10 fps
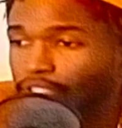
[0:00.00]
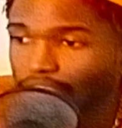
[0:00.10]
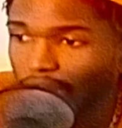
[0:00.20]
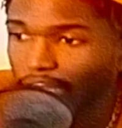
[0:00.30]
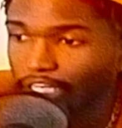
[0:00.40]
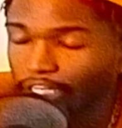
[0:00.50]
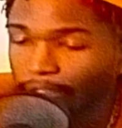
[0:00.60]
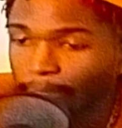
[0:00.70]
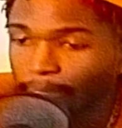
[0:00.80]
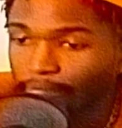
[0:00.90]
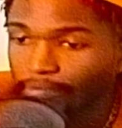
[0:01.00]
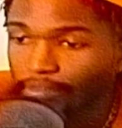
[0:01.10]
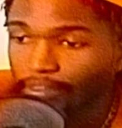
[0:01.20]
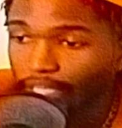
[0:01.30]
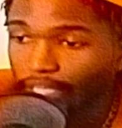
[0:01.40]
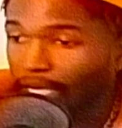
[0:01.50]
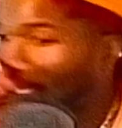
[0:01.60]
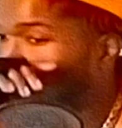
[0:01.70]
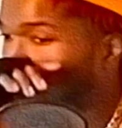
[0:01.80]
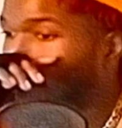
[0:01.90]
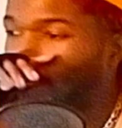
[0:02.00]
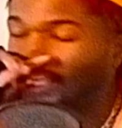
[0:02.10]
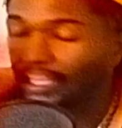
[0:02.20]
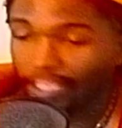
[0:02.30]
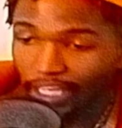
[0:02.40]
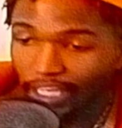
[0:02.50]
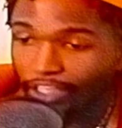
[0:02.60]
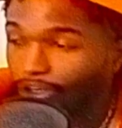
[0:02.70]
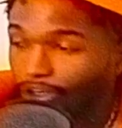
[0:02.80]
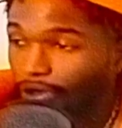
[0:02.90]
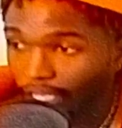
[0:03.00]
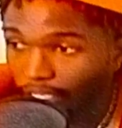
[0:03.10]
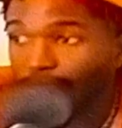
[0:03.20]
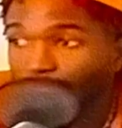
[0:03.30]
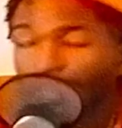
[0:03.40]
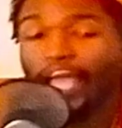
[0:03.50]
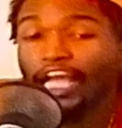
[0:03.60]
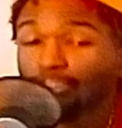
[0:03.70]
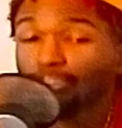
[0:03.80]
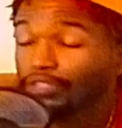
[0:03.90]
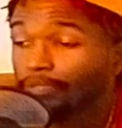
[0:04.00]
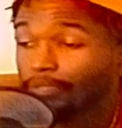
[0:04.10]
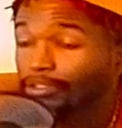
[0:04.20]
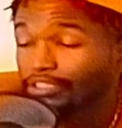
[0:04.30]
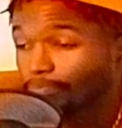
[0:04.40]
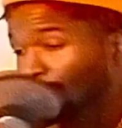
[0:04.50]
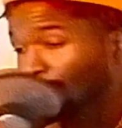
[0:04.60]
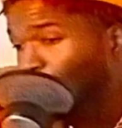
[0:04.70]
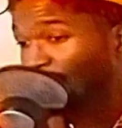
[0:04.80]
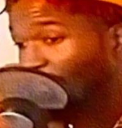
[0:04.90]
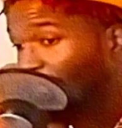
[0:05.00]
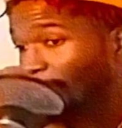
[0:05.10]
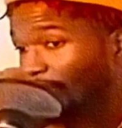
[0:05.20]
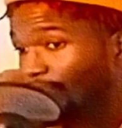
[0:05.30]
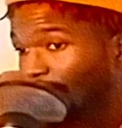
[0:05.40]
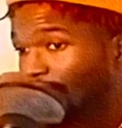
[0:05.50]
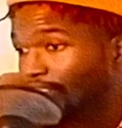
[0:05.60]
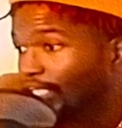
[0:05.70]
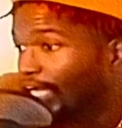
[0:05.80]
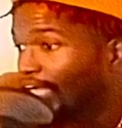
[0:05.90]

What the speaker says: Like, I mean, and then again, you know, hey, the actual numbers, and people will fight about this. Like,